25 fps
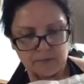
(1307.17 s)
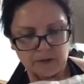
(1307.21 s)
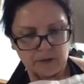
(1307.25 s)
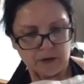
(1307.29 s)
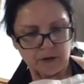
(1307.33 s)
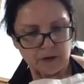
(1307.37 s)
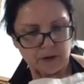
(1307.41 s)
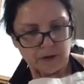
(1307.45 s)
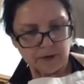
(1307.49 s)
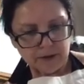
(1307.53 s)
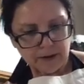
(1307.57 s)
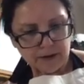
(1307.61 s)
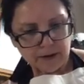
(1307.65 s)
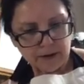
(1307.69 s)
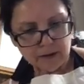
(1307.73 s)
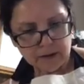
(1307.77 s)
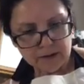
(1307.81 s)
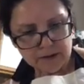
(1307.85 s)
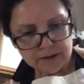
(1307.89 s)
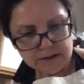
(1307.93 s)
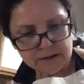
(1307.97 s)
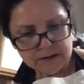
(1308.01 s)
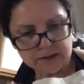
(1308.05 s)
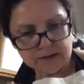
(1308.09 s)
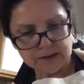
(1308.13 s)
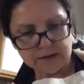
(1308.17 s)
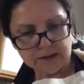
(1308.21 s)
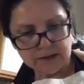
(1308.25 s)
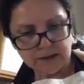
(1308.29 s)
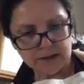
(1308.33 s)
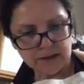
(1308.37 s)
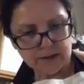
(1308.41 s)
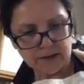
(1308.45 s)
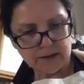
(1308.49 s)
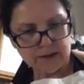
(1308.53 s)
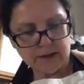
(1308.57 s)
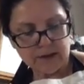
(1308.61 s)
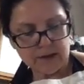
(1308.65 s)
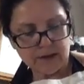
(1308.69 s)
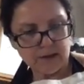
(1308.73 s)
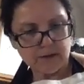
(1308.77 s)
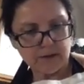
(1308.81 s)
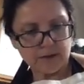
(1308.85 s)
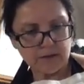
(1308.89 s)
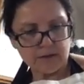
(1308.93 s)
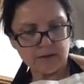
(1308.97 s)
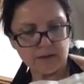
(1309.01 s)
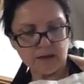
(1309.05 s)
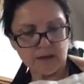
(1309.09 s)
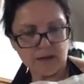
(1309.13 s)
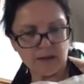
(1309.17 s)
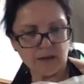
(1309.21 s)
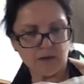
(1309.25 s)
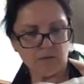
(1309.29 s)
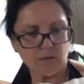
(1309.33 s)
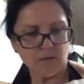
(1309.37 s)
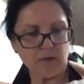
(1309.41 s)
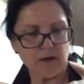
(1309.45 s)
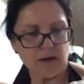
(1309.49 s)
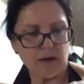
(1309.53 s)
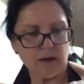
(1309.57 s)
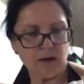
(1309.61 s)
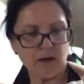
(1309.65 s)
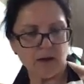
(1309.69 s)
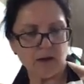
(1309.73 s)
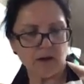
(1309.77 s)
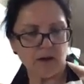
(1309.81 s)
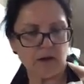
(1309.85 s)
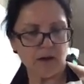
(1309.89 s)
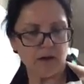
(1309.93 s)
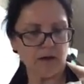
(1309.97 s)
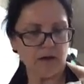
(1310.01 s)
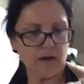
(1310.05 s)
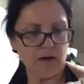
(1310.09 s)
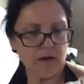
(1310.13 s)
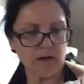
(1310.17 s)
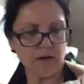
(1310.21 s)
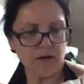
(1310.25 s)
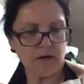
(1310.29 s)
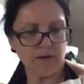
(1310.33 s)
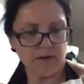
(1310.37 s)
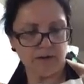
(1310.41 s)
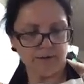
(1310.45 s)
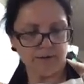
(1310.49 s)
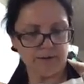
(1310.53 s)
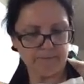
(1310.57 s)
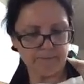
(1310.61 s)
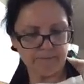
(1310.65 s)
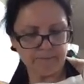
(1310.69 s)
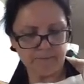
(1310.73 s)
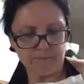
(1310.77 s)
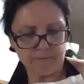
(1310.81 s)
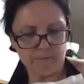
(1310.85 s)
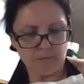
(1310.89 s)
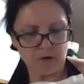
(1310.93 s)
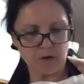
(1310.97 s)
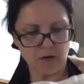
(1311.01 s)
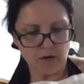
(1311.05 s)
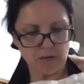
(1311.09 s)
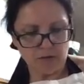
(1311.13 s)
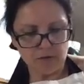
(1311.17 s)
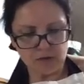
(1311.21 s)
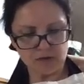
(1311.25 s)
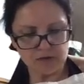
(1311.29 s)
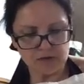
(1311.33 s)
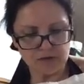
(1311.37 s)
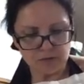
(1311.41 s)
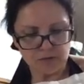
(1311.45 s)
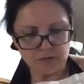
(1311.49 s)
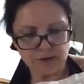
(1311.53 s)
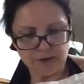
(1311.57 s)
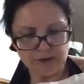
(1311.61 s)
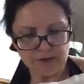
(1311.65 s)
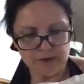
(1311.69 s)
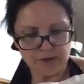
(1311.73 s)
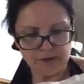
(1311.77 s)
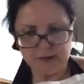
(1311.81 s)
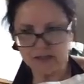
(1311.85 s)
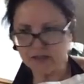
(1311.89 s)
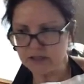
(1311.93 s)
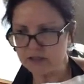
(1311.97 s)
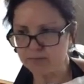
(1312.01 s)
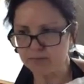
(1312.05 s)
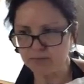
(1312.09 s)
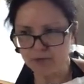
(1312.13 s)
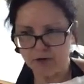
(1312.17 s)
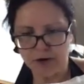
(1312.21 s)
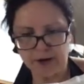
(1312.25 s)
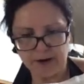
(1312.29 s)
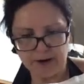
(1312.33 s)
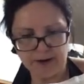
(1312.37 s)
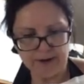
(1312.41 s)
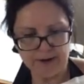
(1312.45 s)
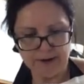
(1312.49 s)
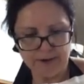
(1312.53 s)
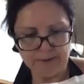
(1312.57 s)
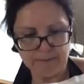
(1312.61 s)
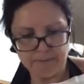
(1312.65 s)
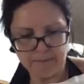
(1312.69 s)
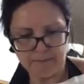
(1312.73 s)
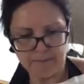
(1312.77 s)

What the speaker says: All right, let's see. I think we are almost ready to spread it.